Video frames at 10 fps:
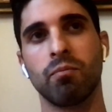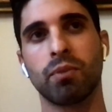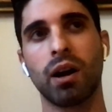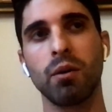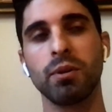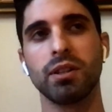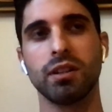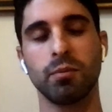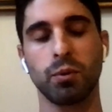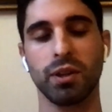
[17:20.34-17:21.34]
probably the
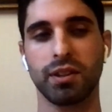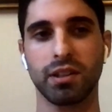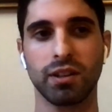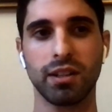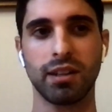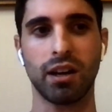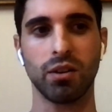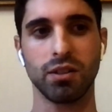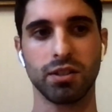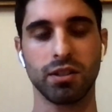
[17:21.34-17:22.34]
number one thing right now
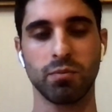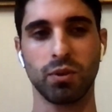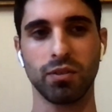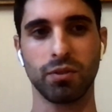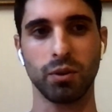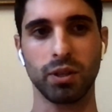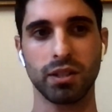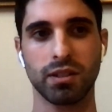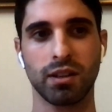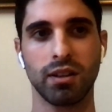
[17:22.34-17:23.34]
is just more
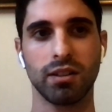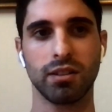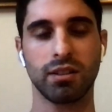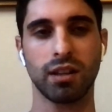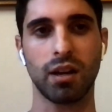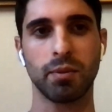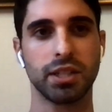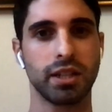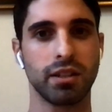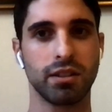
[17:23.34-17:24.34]
focus on climate
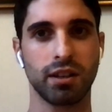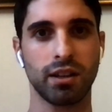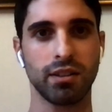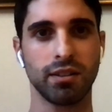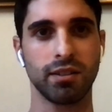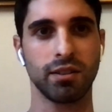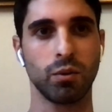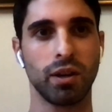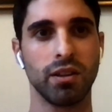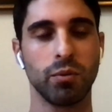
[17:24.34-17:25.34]
change and the
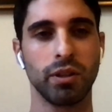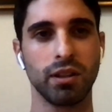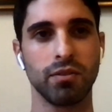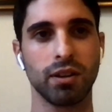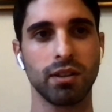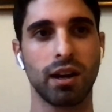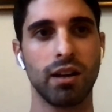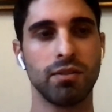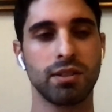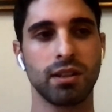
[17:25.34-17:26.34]
way that we live our
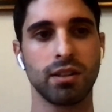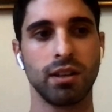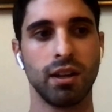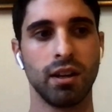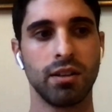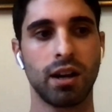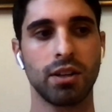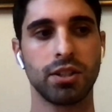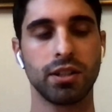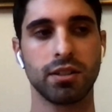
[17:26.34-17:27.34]
lives, and
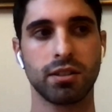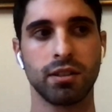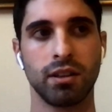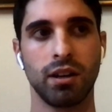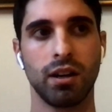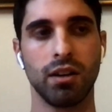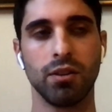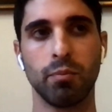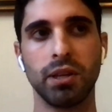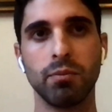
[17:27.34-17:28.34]
not just uh,
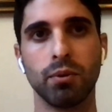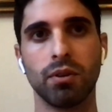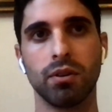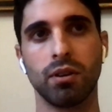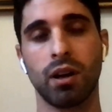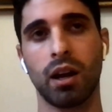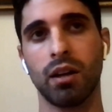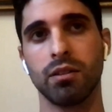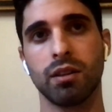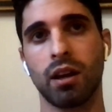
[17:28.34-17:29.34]
the people
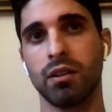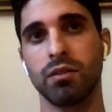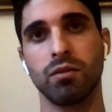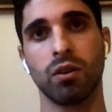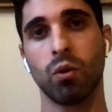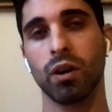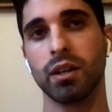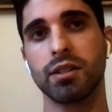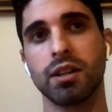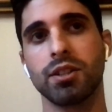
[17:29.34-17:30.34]
and and
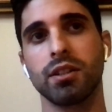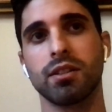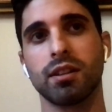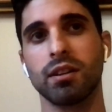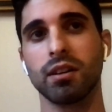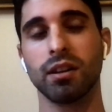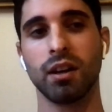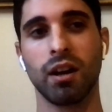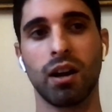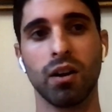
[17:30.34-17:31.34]
organizations that are
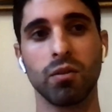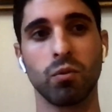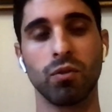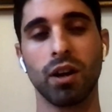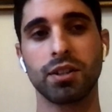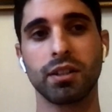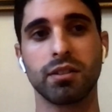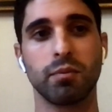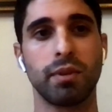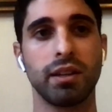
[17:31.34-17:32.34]
are rushing
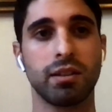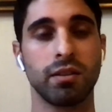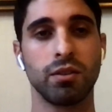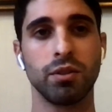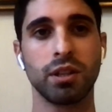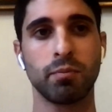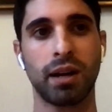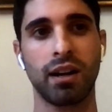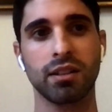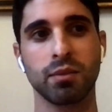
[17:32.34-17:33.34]
to make huge
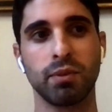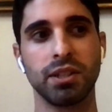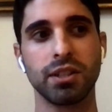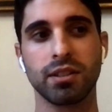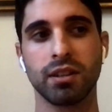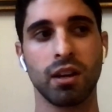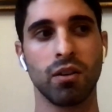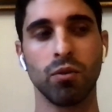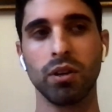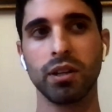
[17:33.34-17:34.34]
impacts, but just
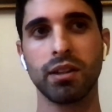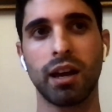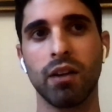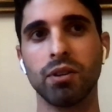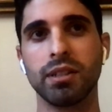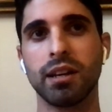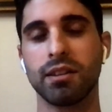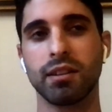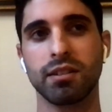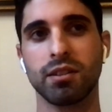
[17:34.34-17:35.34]
really the everyday
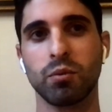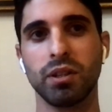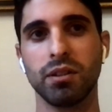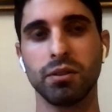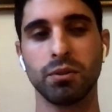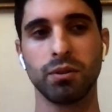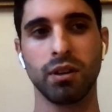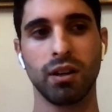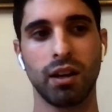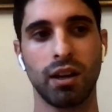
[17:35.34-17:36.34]
things that we do
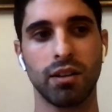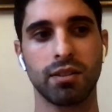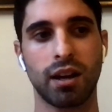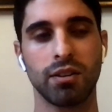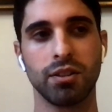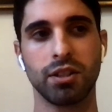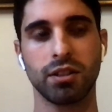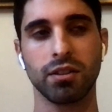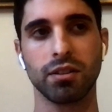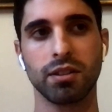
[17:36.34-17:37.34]
and how to
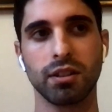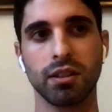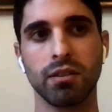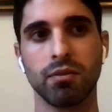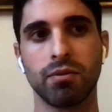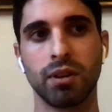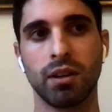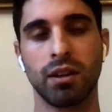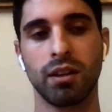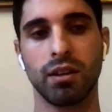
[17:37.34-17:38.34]
just learn to live
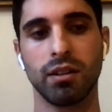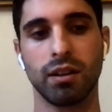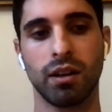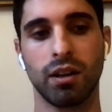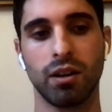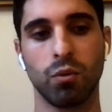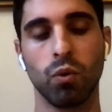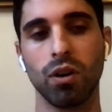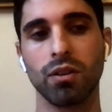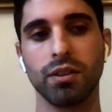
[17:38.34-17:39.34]
in a
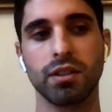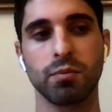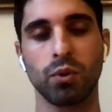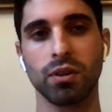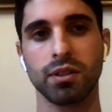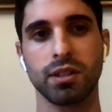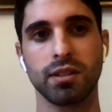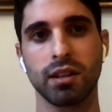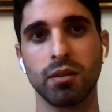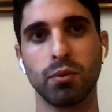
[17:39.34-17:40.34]
world that's more
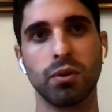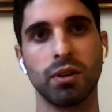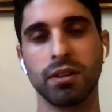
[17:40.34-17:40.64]
sustainable.